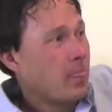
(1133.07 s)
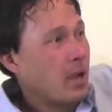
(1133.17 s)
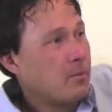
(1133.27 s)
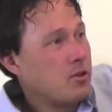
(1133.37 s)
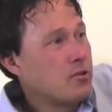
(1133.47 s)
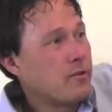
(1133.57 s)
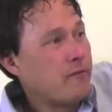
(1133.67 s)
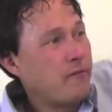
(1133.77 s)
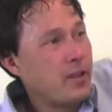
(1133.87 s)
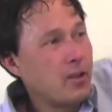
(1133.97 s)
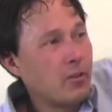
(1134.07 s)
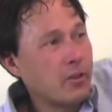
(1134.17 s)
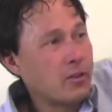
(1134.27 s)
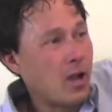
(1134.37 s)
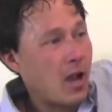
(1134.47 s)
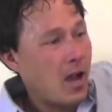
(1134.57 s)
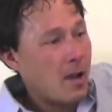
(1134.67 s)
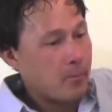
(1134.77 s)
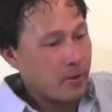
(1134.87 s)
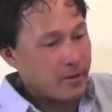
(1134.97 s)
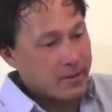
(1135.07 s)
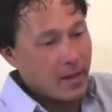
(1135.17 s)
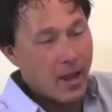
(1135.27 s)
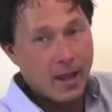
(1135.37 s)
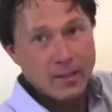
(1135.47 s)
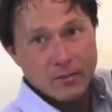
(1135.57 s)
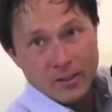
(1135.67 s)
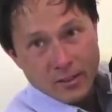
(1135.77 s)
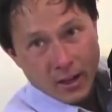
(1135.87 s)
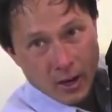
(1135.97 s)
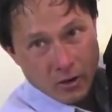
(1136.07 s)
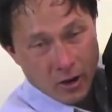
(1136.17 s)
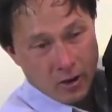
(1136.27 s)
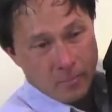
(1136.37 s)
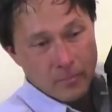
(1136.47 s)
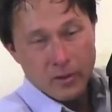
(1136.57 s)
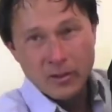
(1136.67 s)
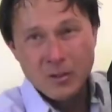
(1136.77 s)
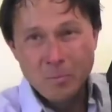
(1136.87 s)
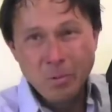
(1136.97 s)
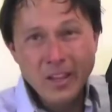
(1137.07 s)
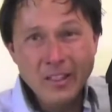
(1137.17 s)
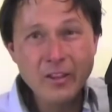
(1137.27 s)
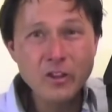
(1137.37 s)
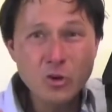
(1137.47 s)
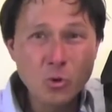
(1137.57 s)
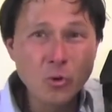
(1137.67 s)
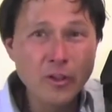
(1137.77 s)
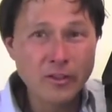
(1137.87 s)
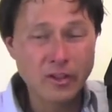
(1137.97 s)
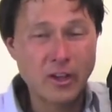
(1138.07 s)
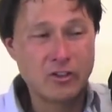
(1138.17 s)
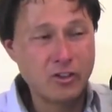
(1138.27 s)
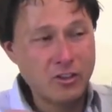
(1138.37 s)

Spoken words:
I mean, you could feel the top or the sides of this dehydrator completely cool to the touch.